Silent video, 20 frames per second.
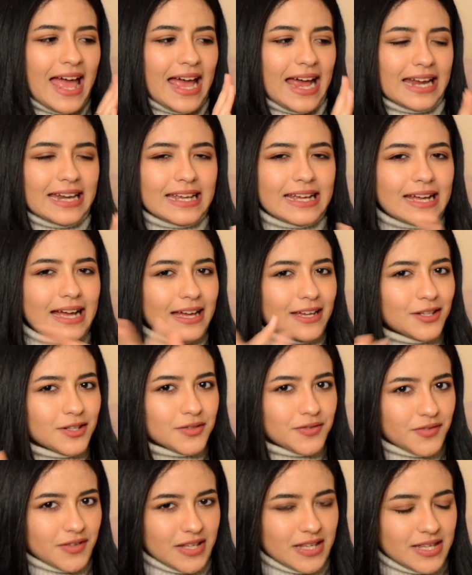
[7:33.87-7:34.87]
And it kind
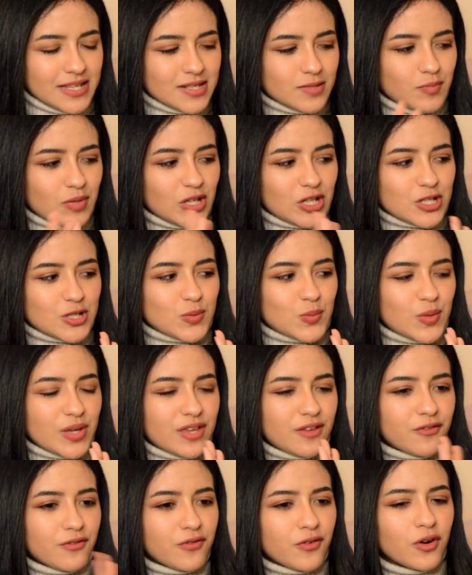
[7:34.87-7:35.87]
of is, because
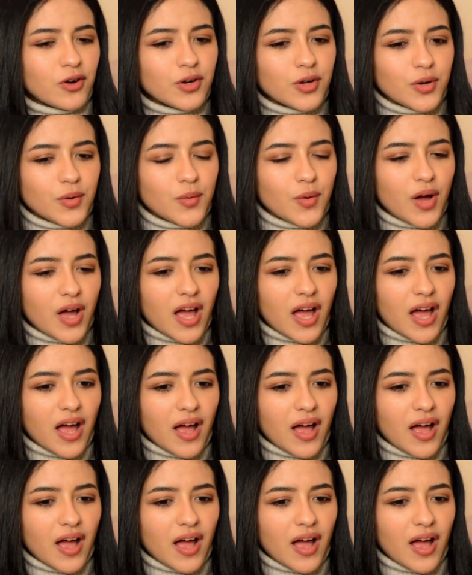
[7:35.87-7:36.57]
we follow